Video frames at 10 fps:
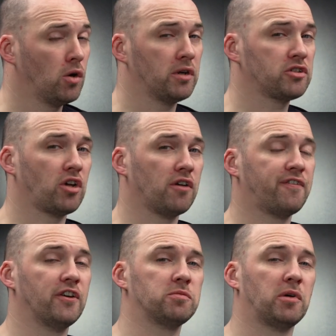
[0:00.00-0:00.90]
We're going to start
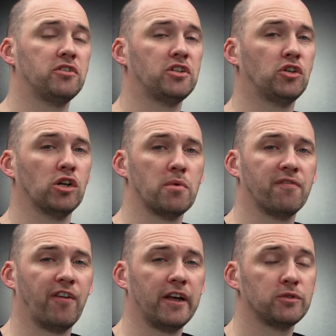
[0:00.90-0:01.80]
first by using Guilliman
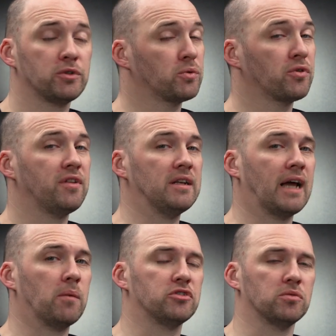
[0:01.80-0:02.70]
flesh, which will thin
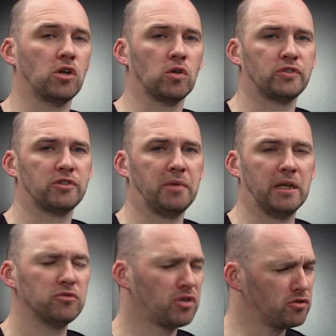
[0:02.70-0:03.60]
down with some contrast
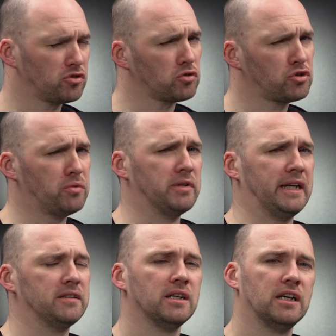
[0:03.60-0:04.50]
medium, so it's not too
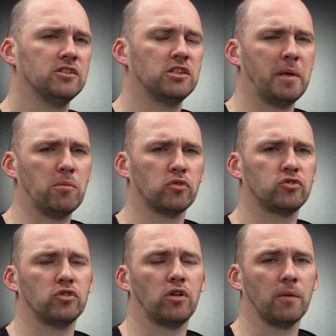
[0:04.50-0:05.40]
neat, just a bit more
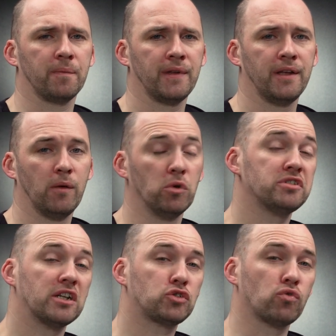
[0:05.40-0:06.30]
subtle. Once
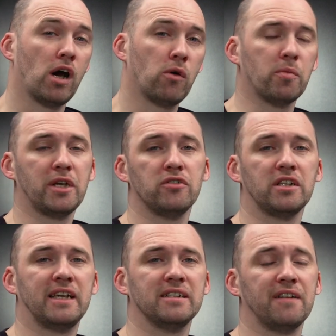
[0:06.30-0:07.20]
that's dry, we'll be
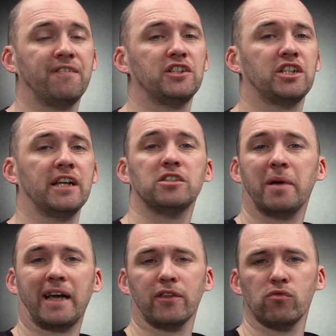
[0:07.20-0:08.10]
using Kislev flesh again to
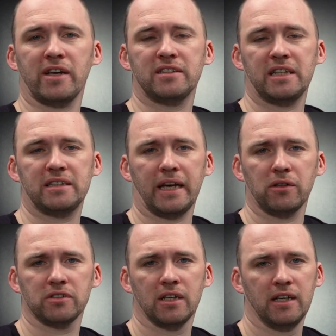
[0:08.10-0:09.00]
pick out the raised
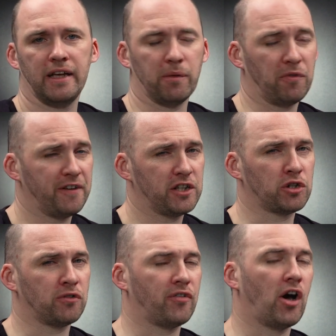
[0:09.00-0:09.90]
details, then we'll finish
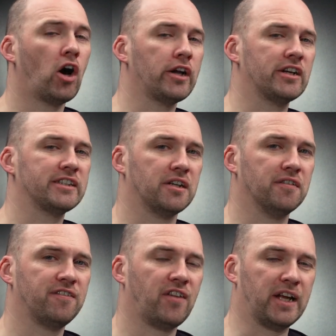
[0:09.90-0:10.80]
off with a highlight of
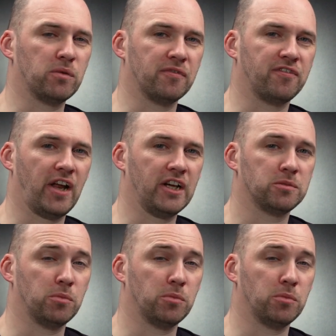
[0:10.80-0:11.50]
Flayed One Flesh.